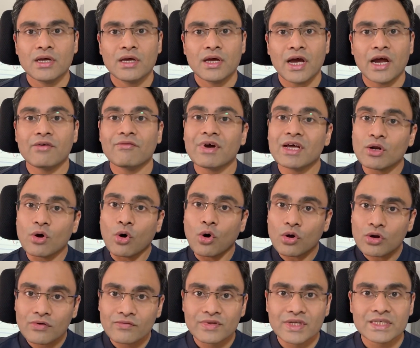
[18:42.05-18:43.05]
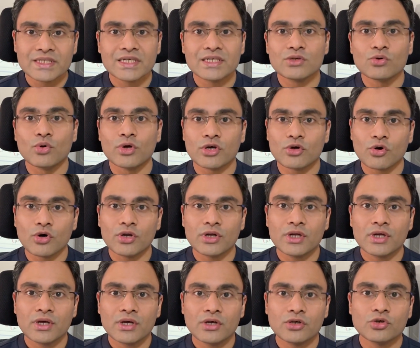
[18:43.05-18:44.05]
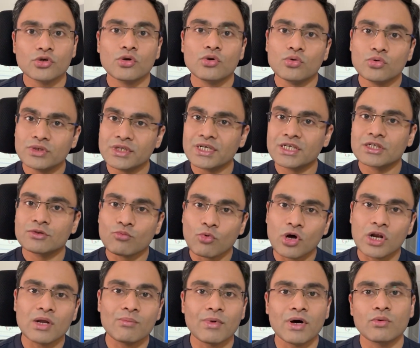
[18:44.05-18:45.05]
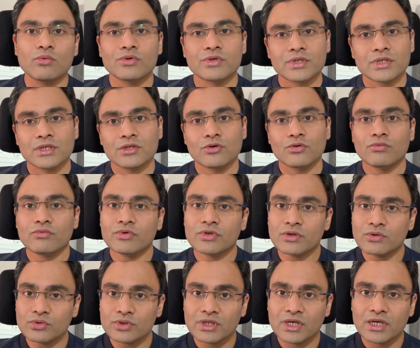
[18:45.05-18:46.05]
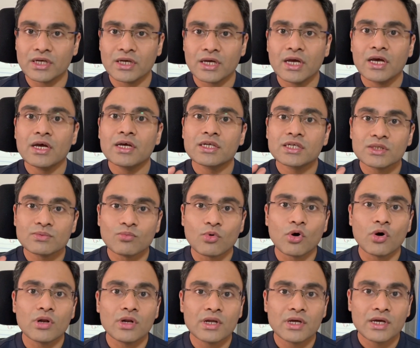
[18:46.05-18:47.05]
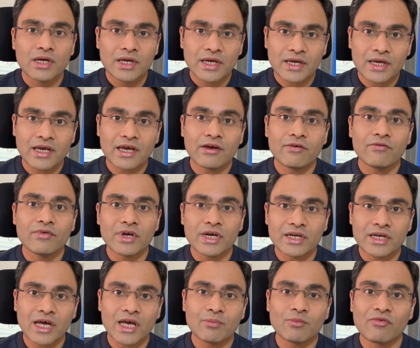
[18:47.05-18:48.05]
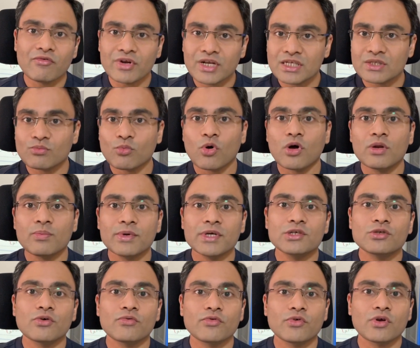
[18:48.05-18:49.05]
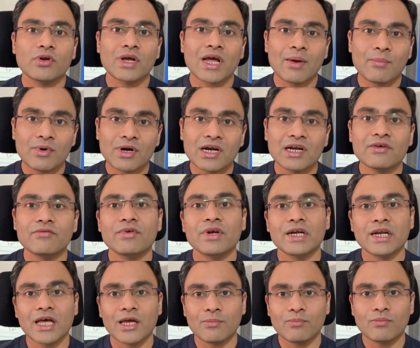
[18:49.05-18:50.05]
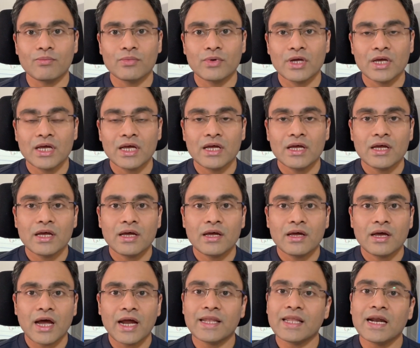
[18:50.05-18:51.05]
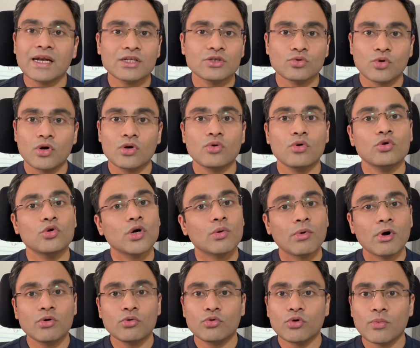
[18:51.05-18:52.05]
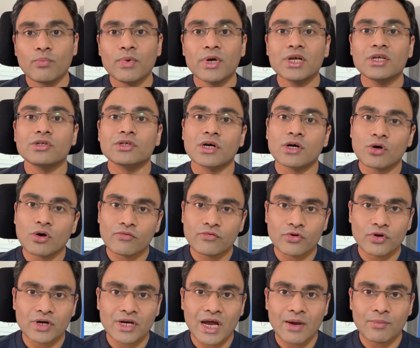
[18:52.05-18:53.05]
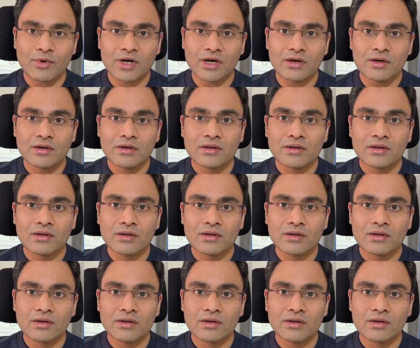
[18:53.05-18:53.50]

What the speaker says: And while all of this is going on, you're losing small amounts. You'll be losing small every time, a very small piece of your capital every time, and that is not going to amount to a big chunk of your capital.